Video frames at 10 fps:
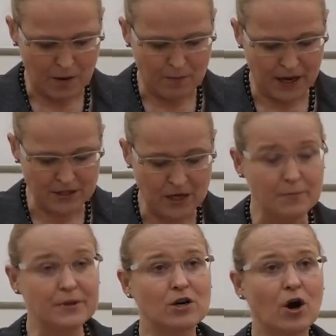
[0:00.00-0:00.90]
but
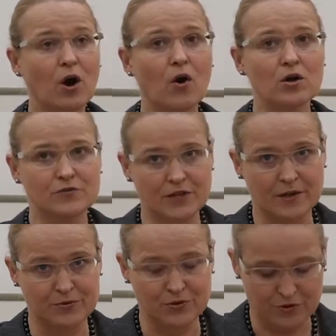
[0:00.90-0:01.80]
because we are
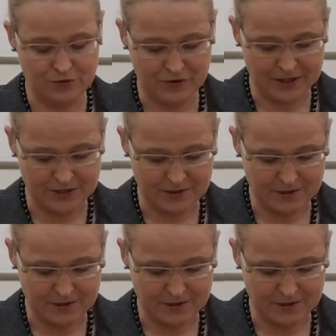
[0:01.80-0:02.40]
purified.